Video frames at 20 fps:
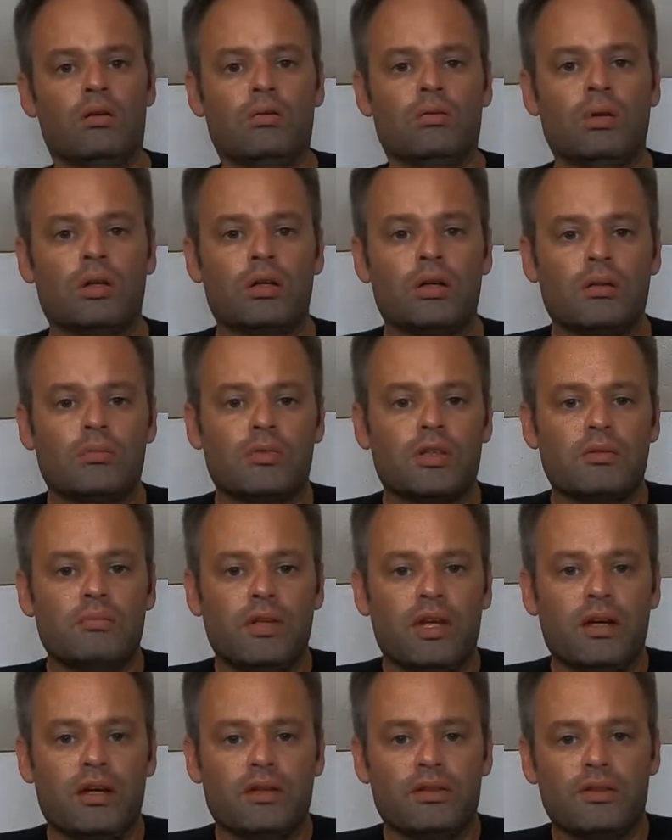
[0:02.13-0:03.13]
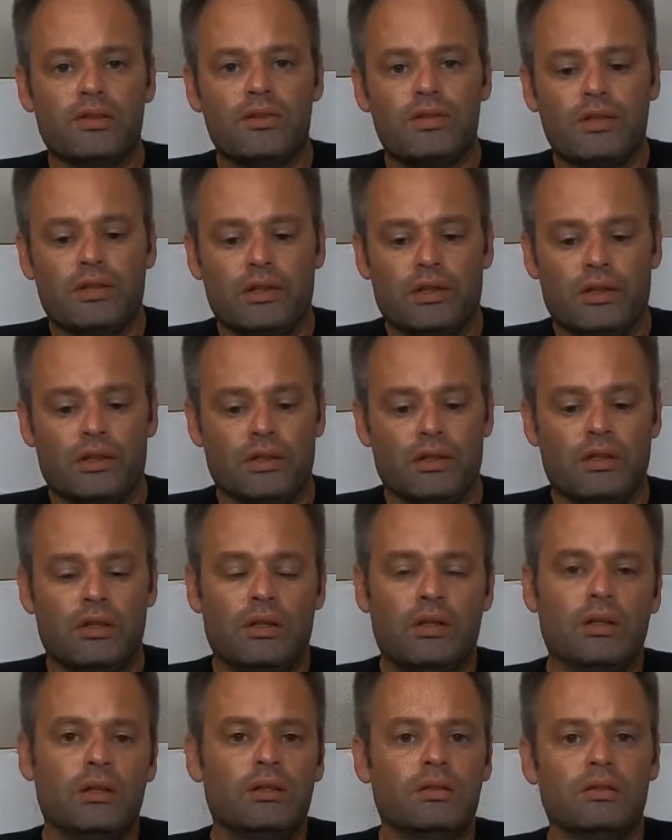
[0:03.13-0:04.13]
Welcome to Behind the Trigger,
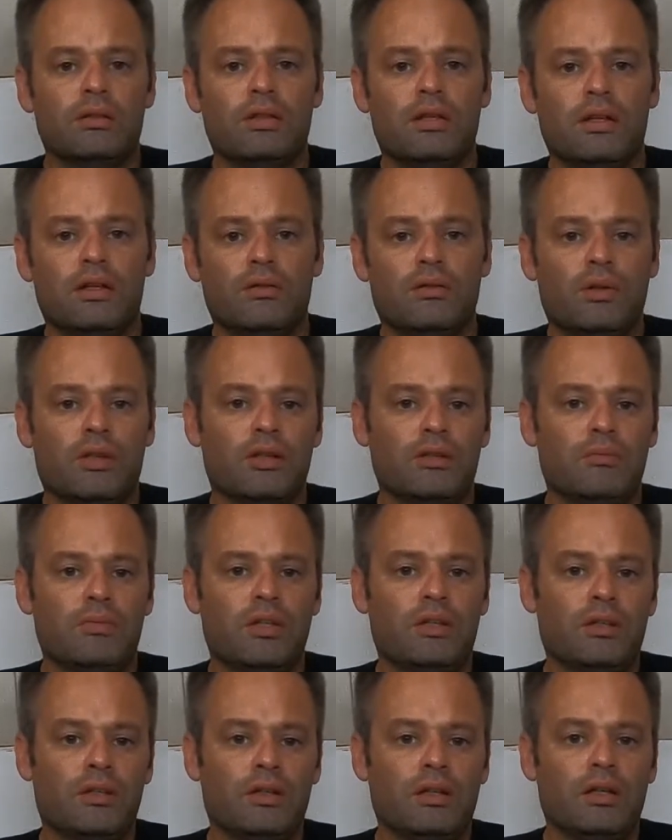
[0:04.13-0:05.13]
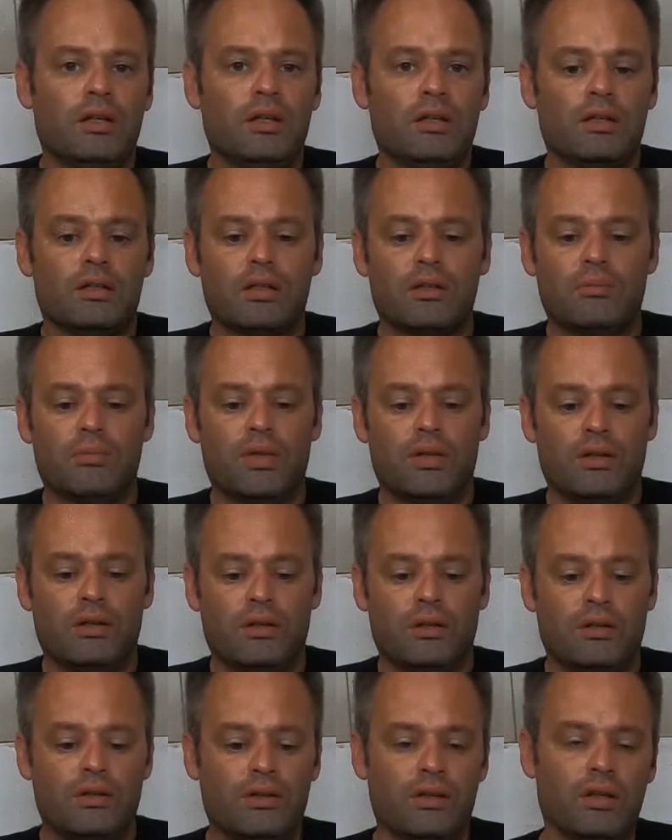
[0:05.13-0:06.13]
and today we're going to be
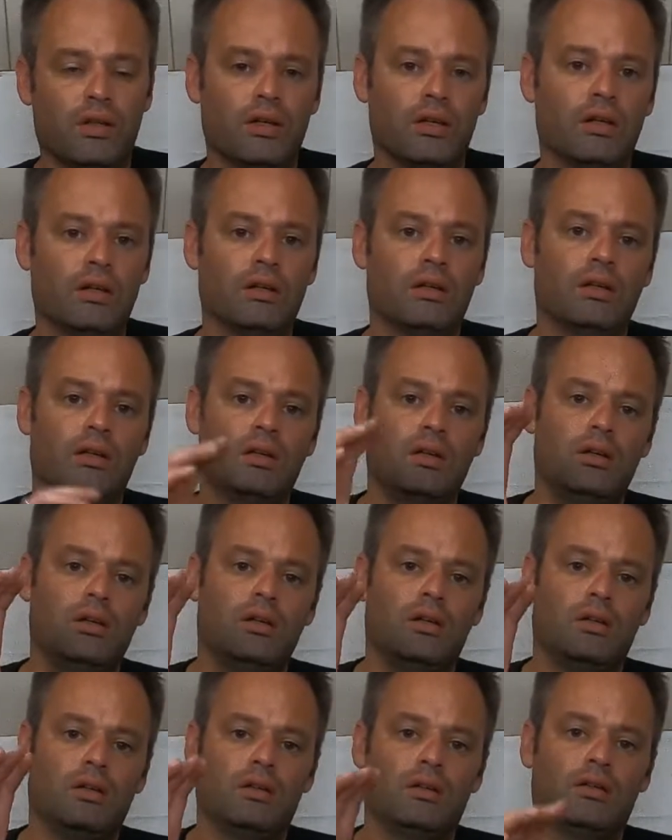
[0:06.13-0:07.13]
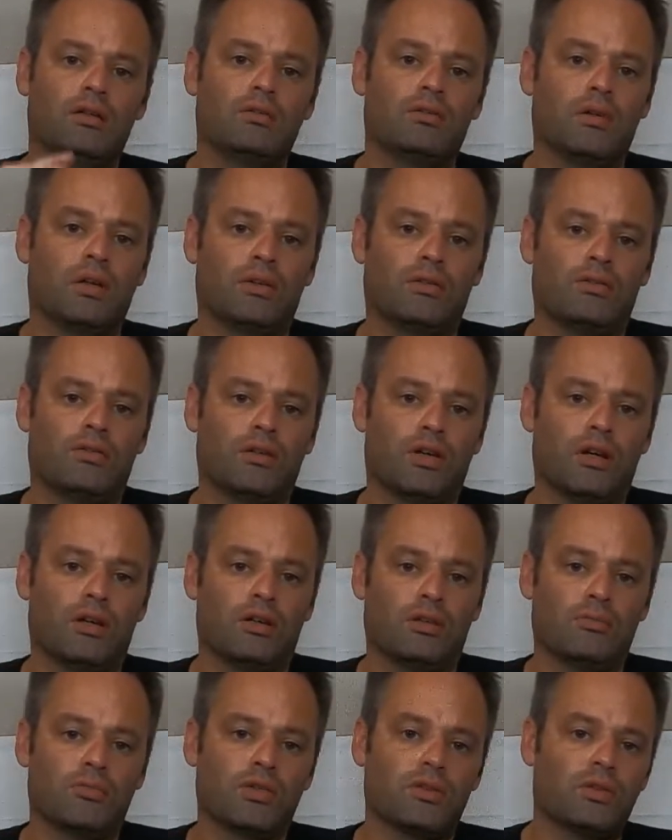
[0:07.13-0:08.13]
comparing the Roper
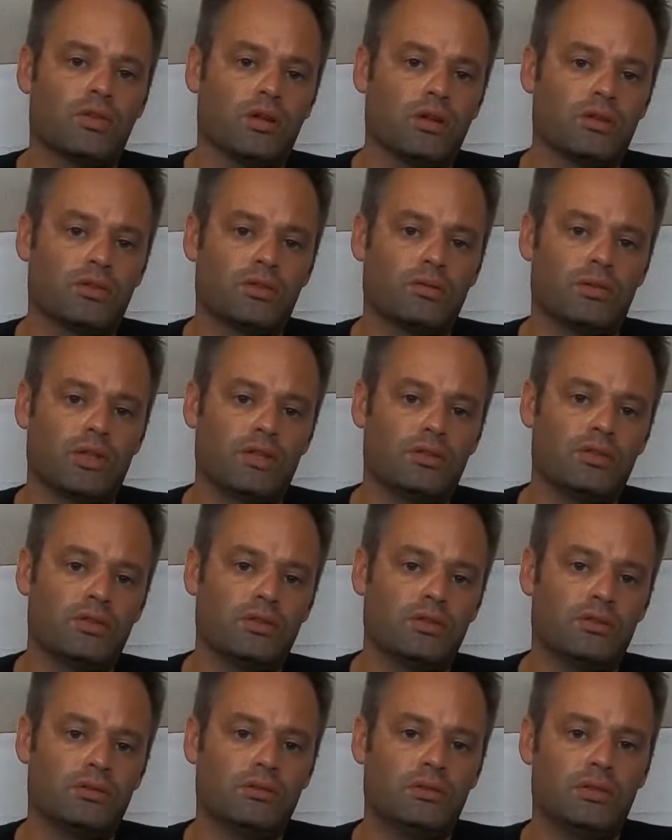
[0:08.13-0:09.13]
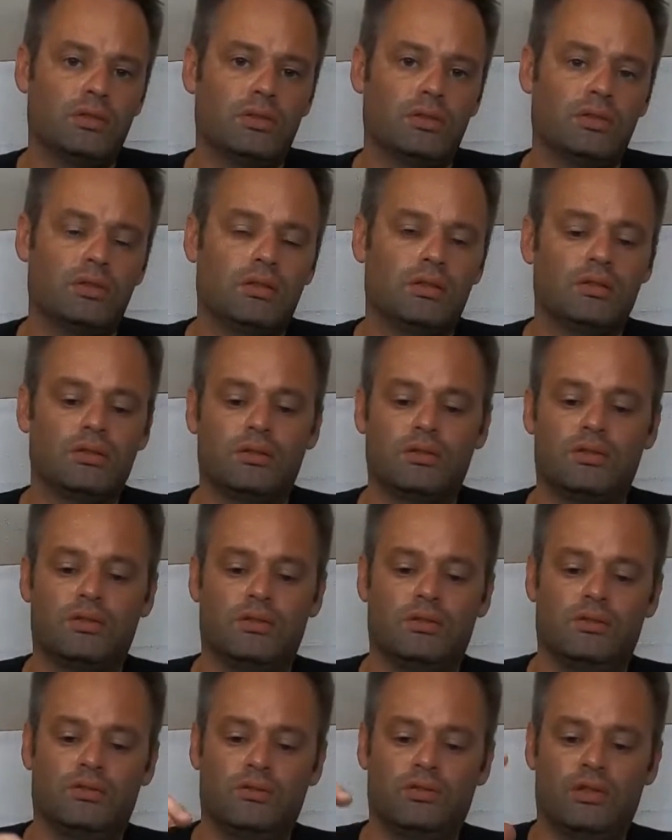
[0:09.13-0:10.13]
Arms LAR 22
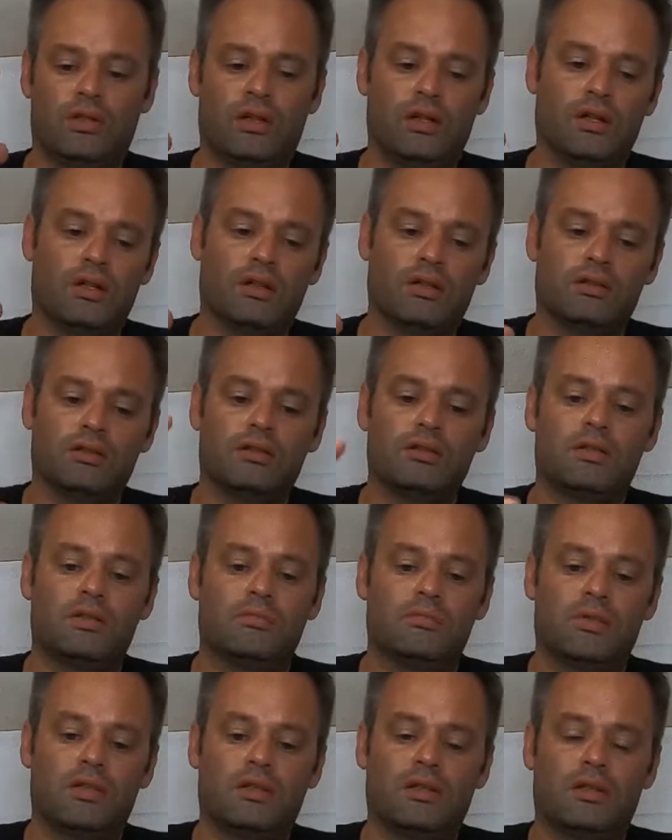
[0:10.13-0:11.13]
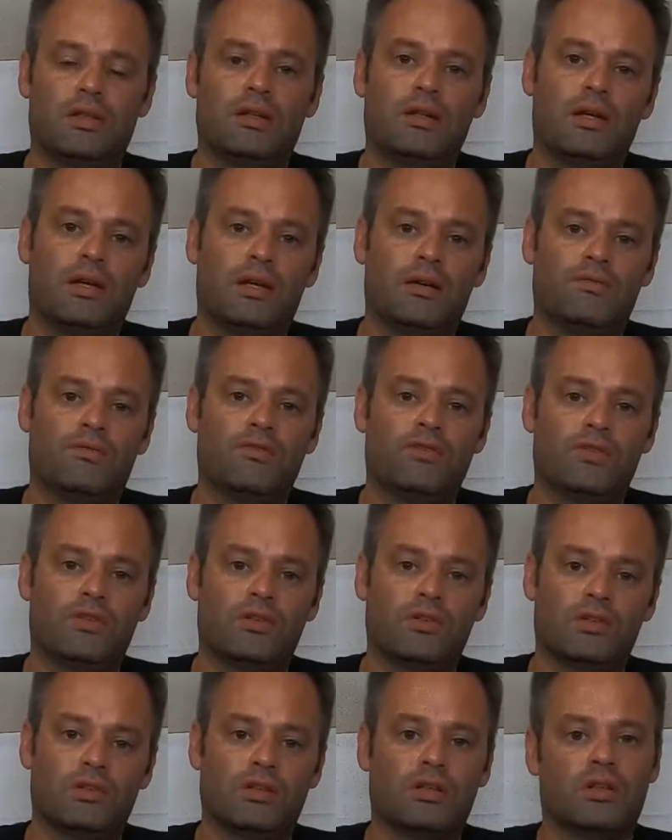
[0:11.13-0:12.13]
to the Tippmann
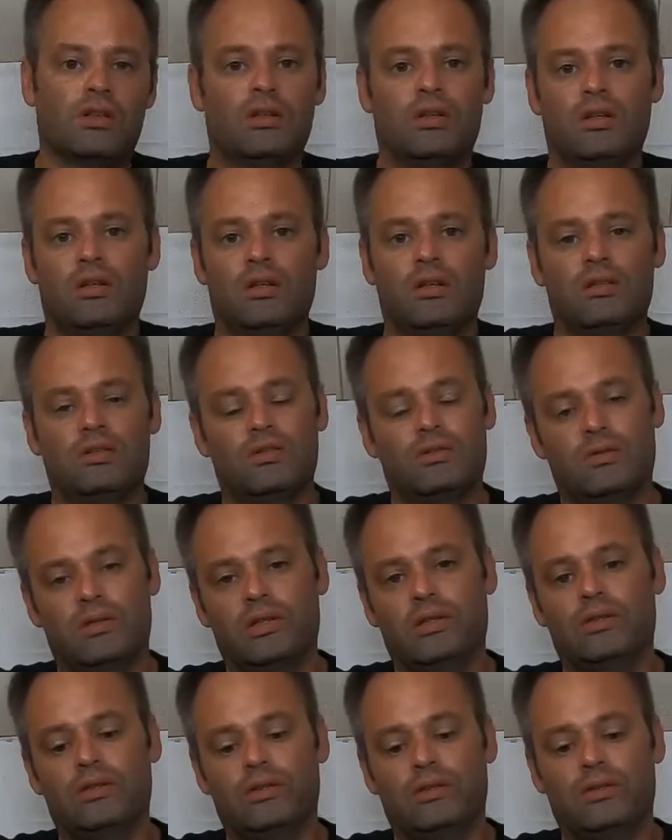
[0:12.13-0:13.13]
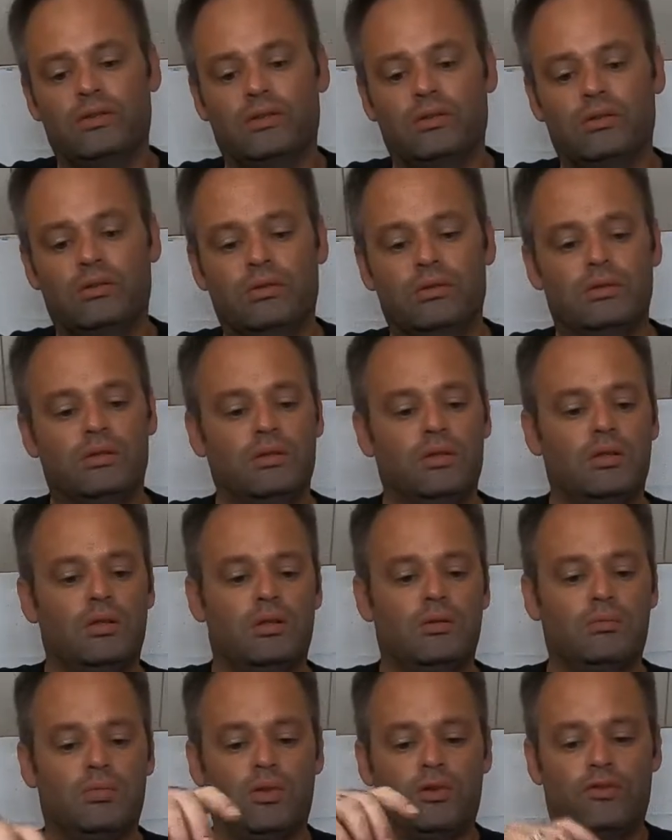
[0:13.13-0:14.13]
M4 22.
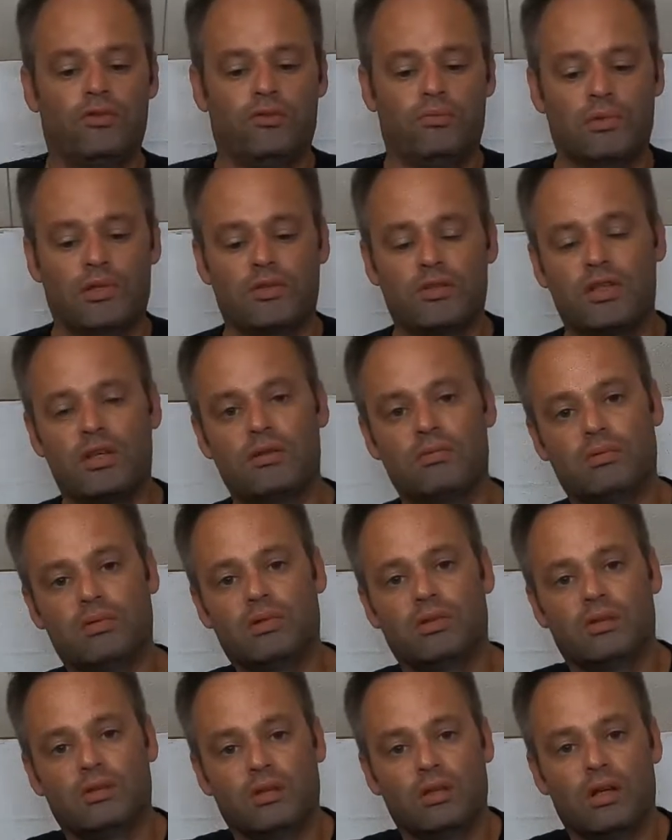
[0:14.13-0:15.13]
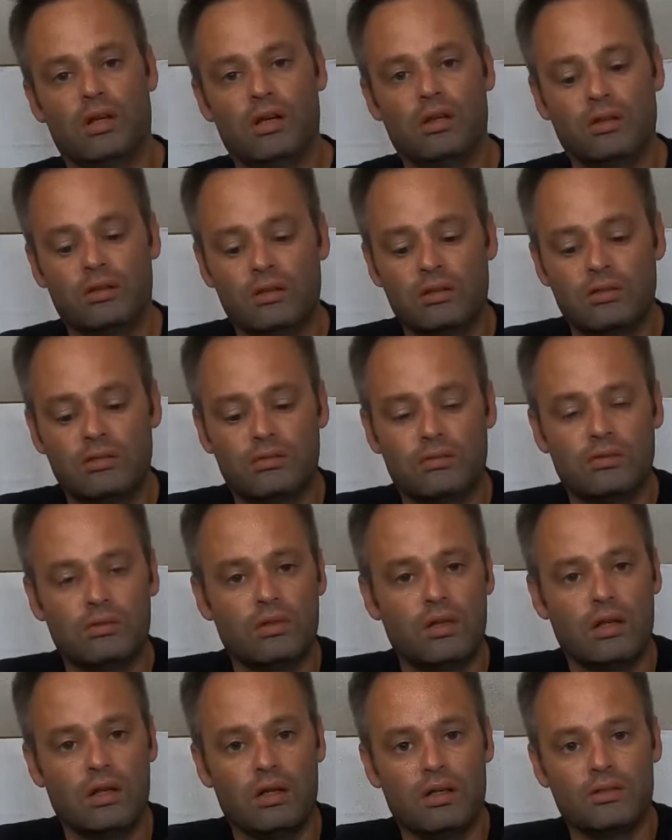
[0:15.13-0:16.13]
Both of them are chambered in long
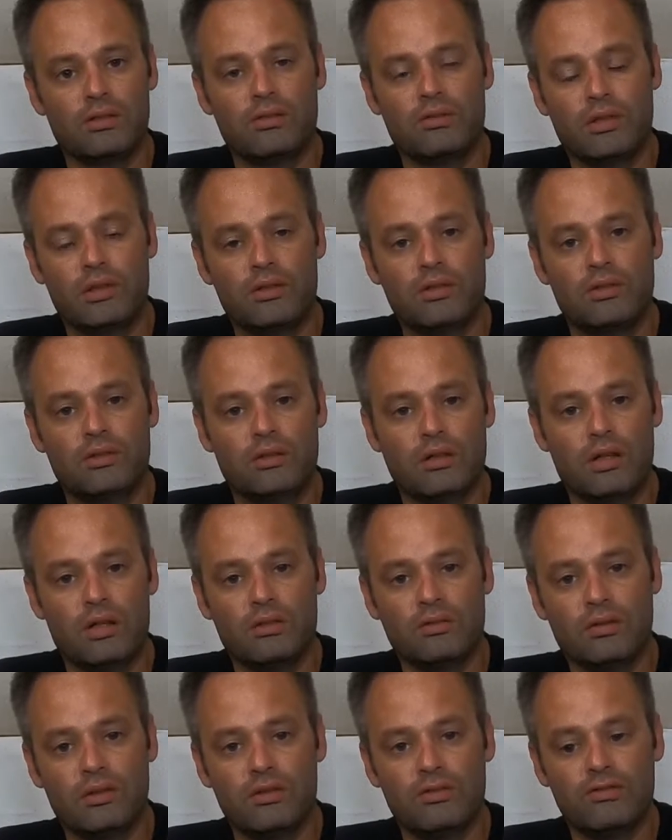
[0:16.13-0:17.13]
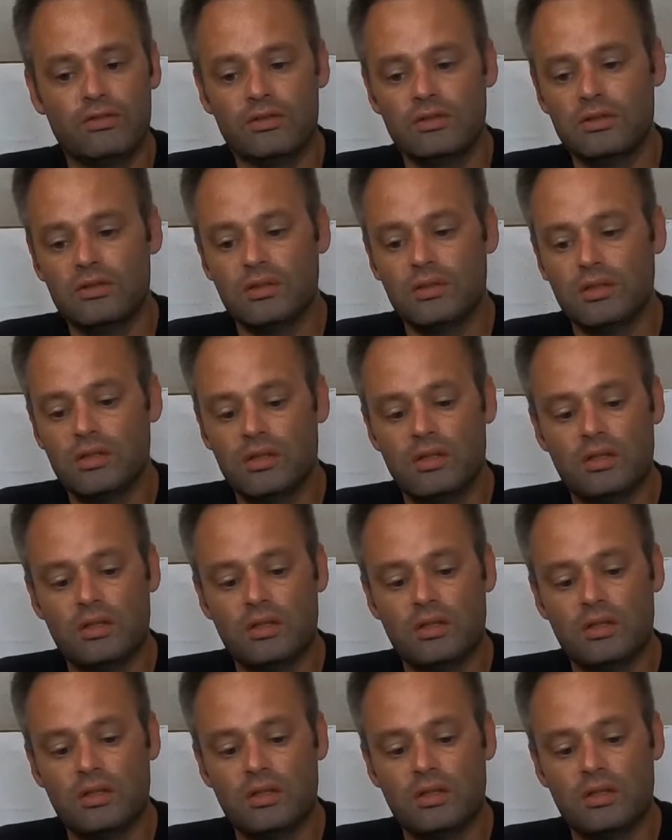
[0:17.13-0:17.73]
uh, 22 long rifle.